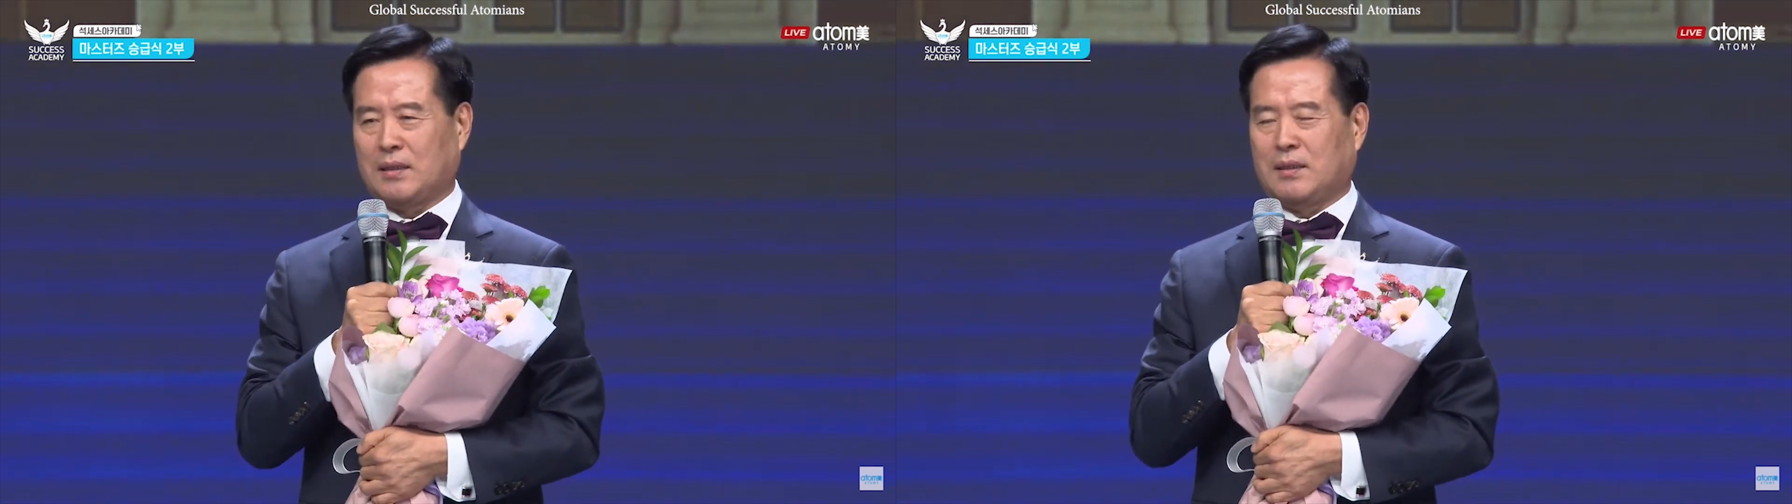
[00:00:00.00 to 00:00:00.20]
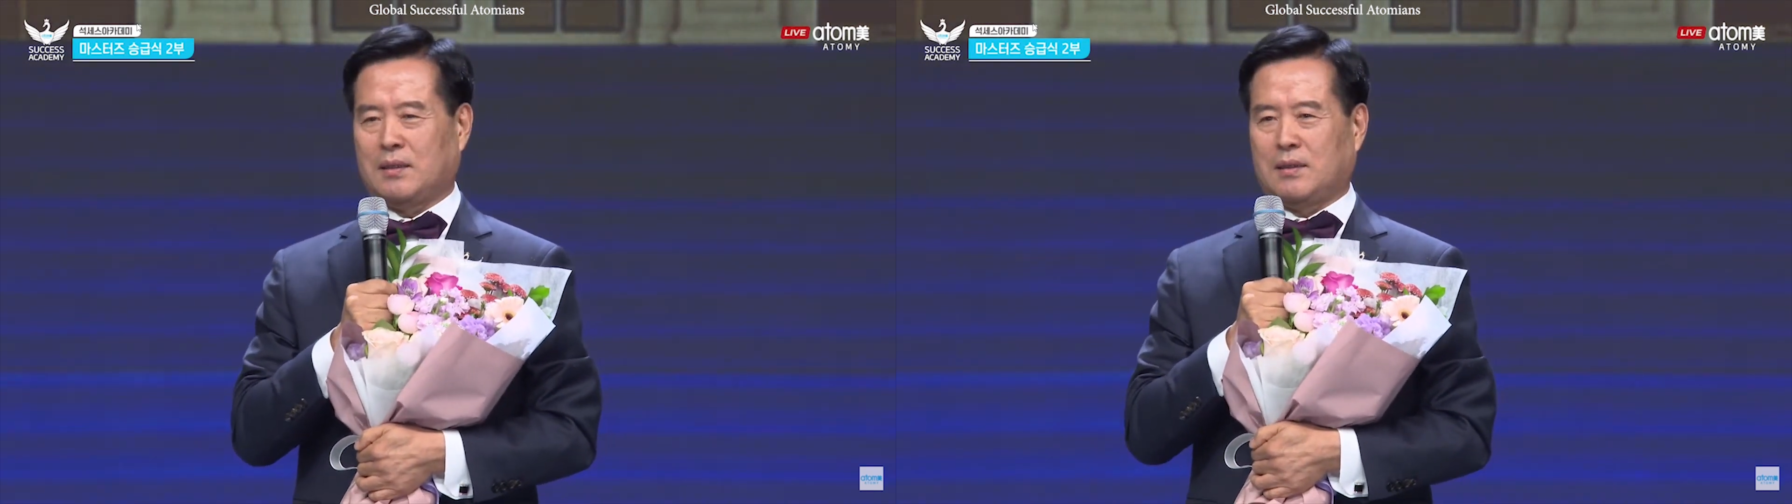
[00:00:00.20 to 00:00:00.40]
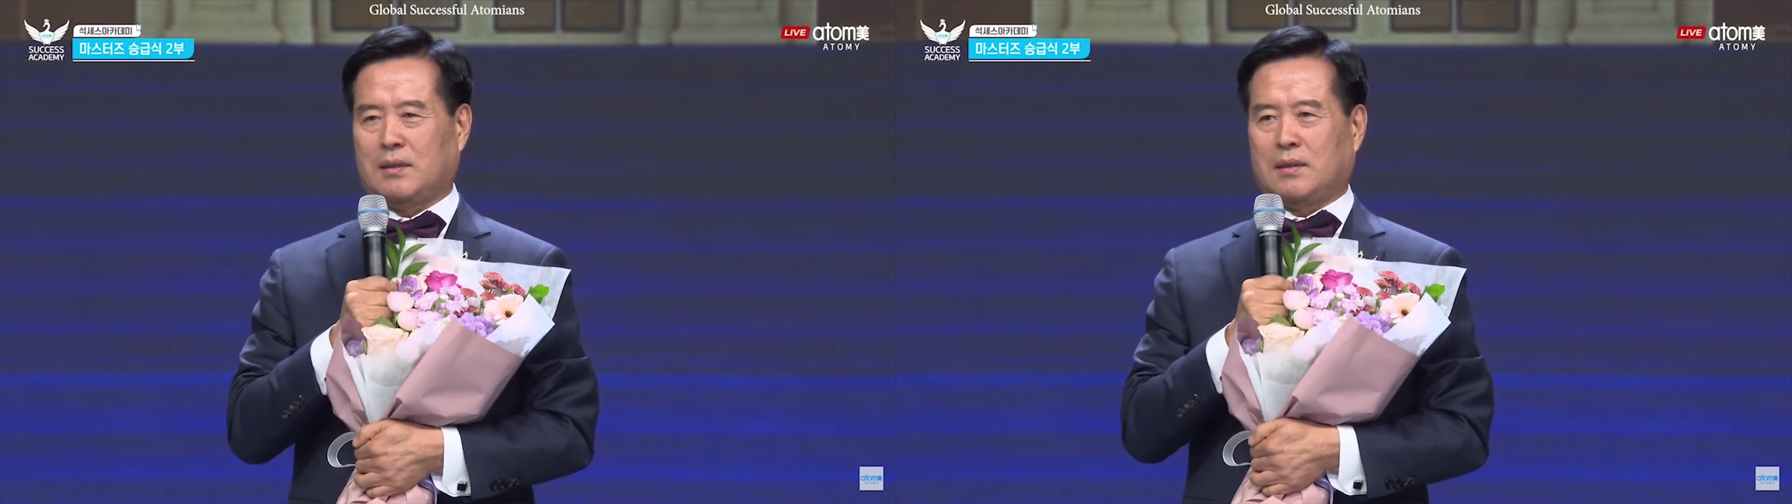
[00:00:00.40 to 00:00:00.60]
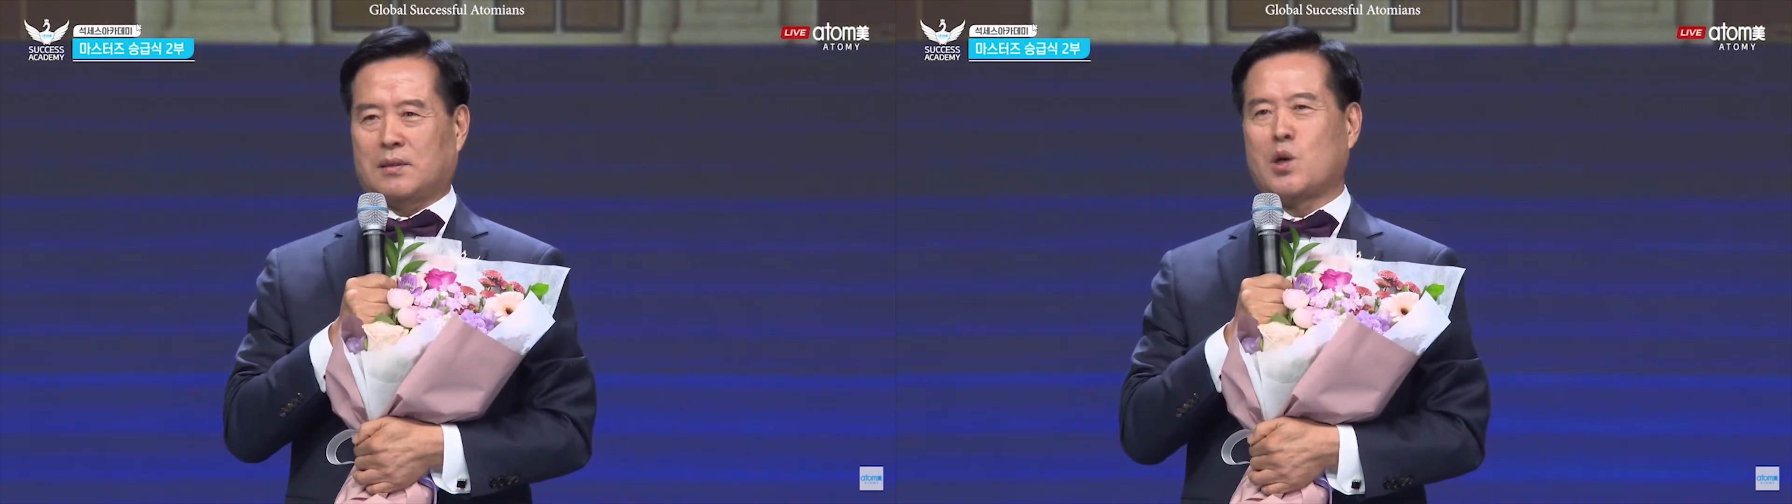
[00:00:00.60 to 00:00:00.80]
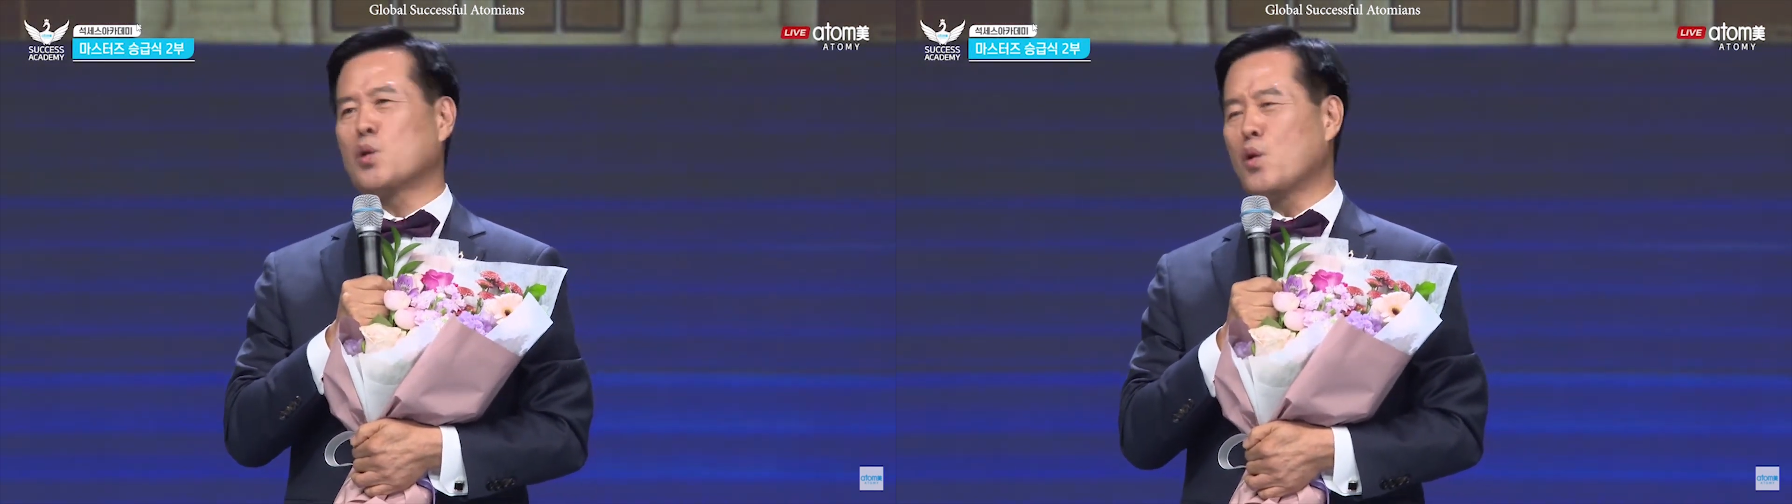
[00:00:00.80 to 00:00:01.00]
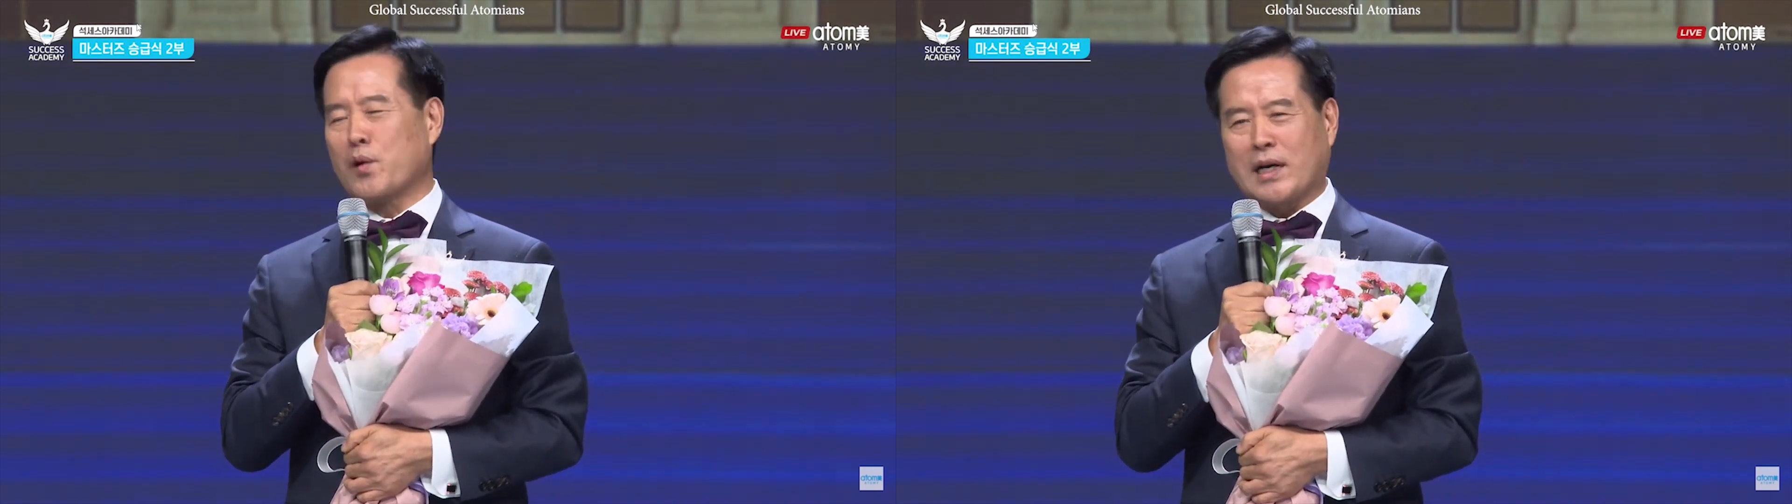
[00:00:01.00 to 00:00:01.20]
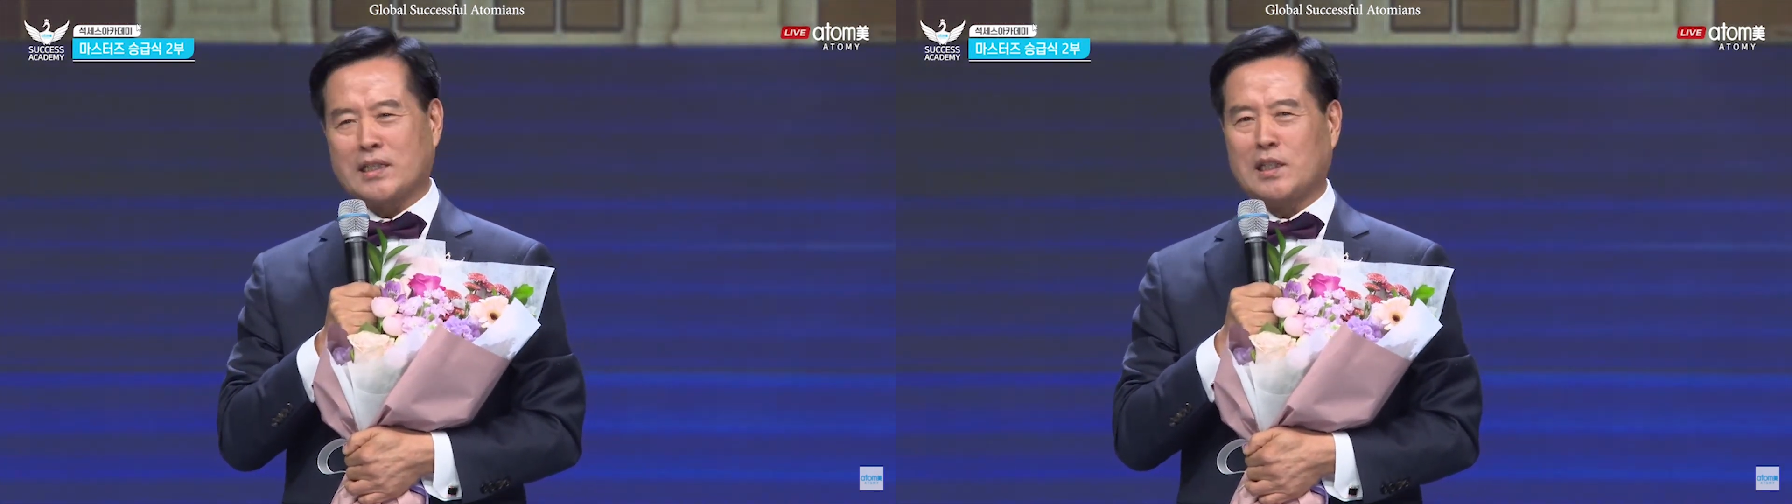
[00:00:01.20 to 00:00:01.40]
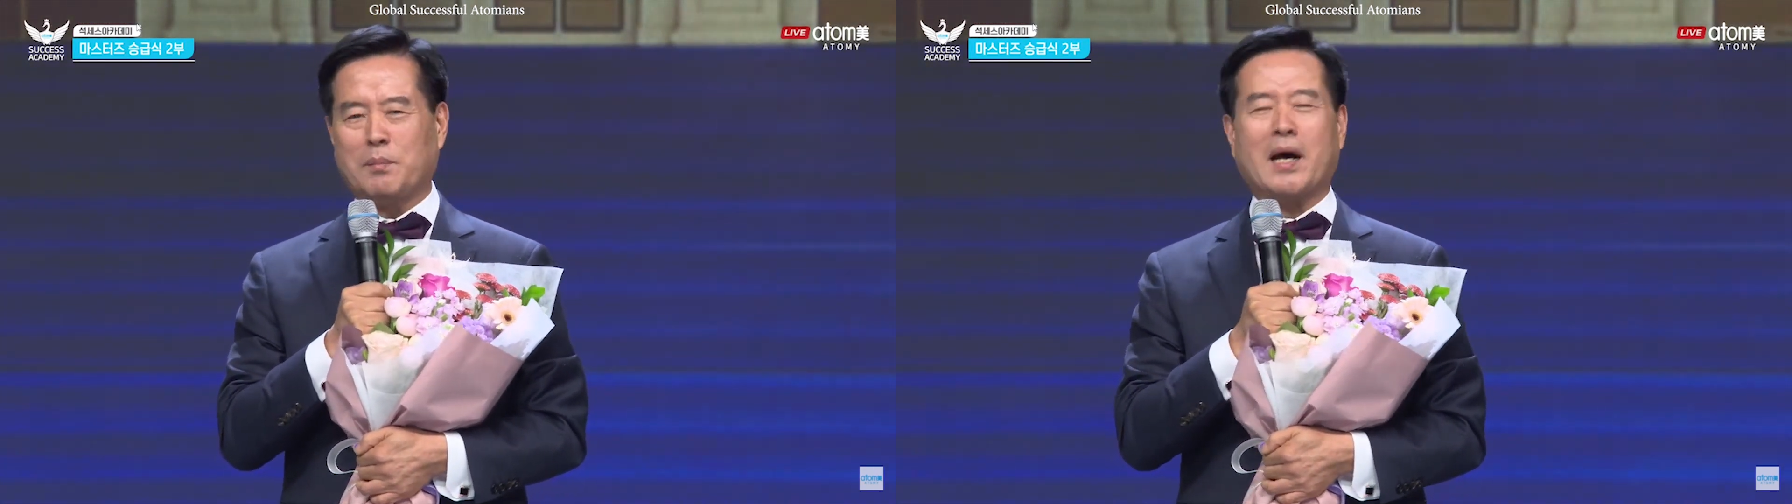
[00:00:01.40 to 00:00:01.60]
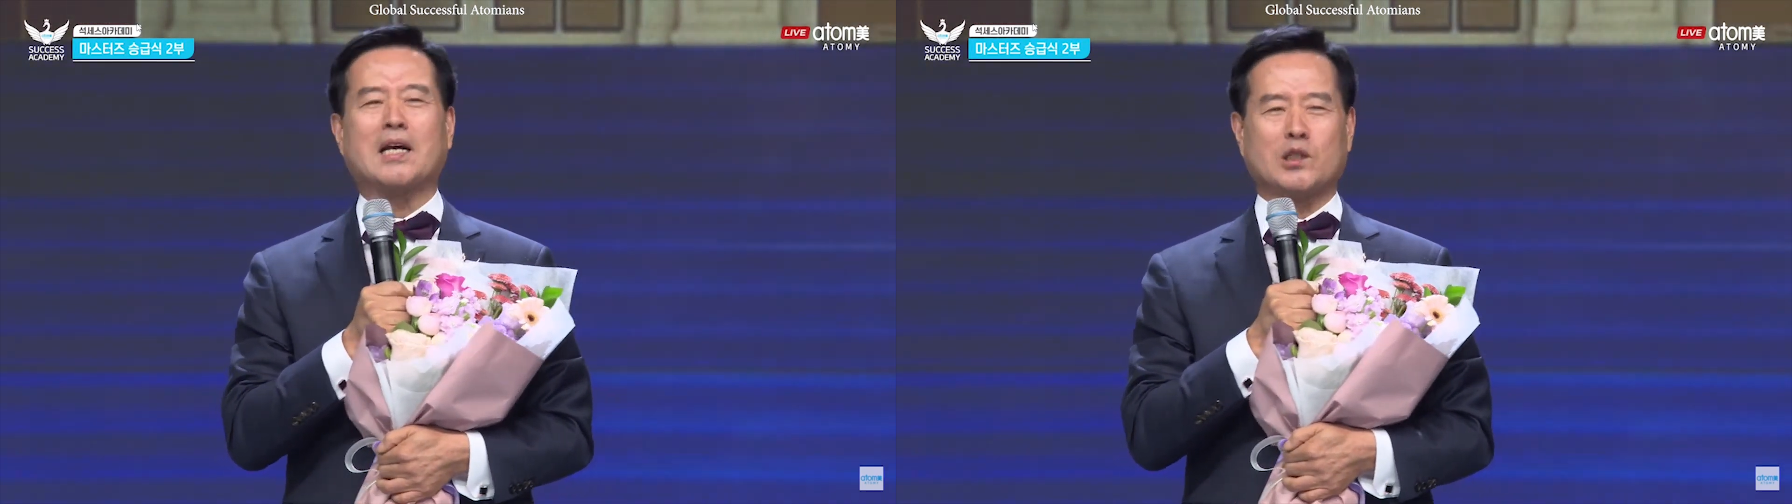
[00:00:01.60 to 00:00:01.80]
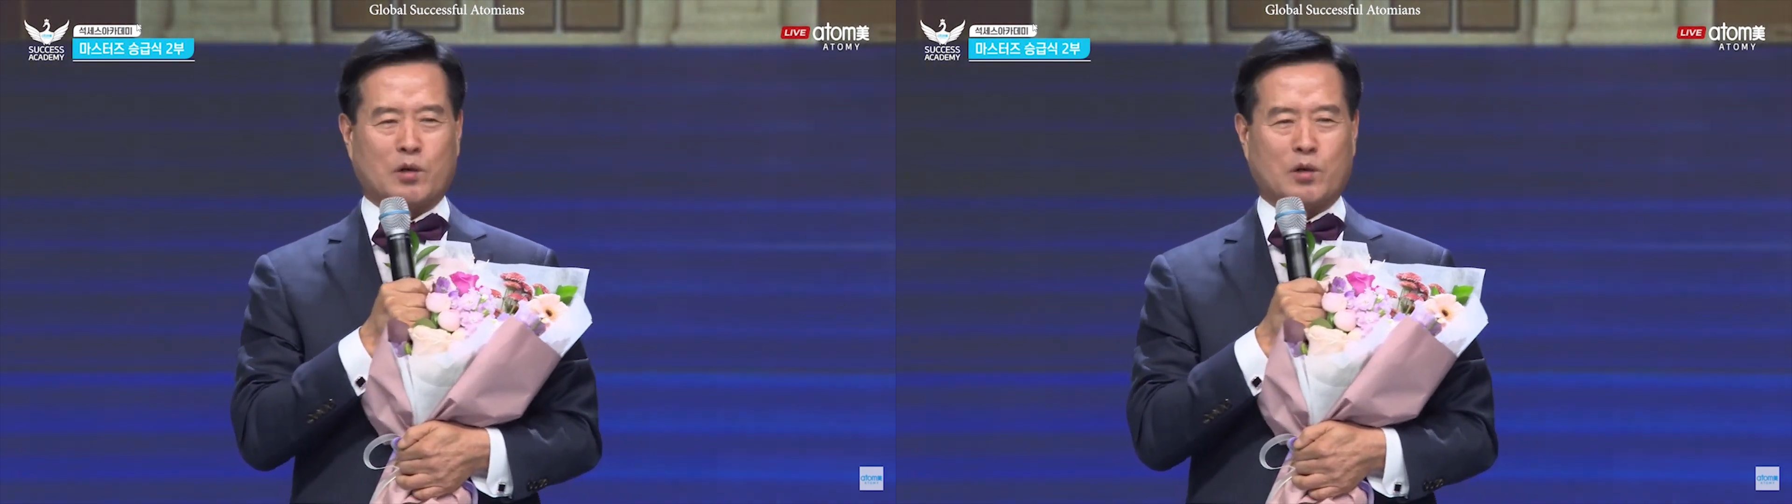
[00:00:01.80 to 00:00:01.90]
So I